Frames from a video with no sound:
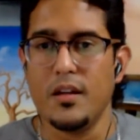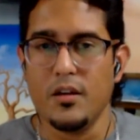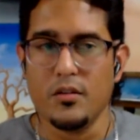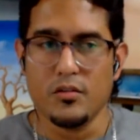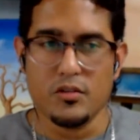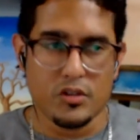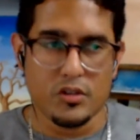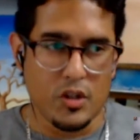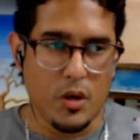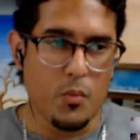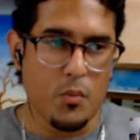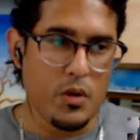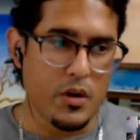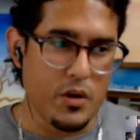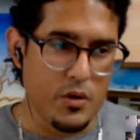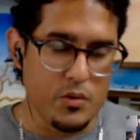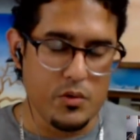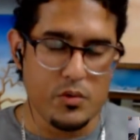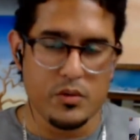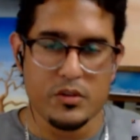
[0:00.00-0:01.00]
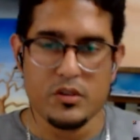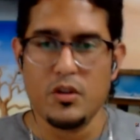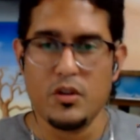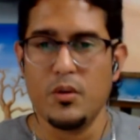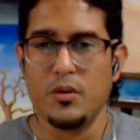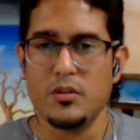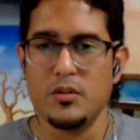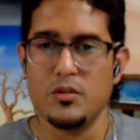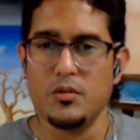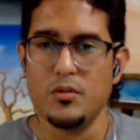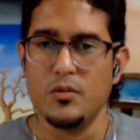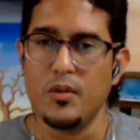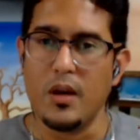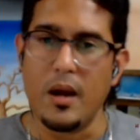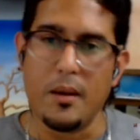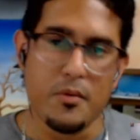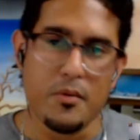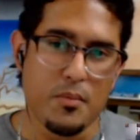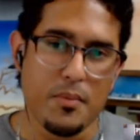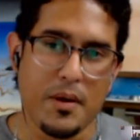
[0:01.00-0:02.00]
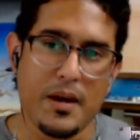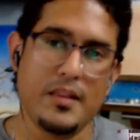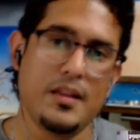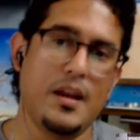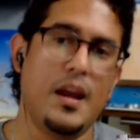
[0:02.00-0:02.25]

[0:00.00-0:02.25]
someone who is going to grab you by the